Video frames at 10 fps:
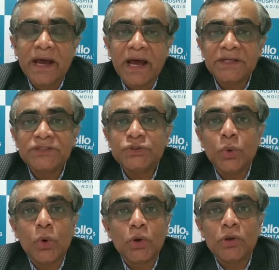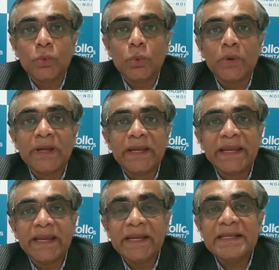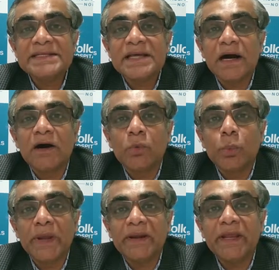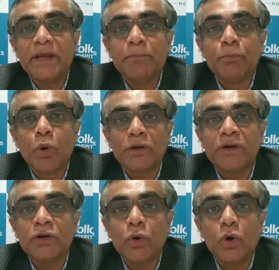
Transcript: As you all know, kidneys are very important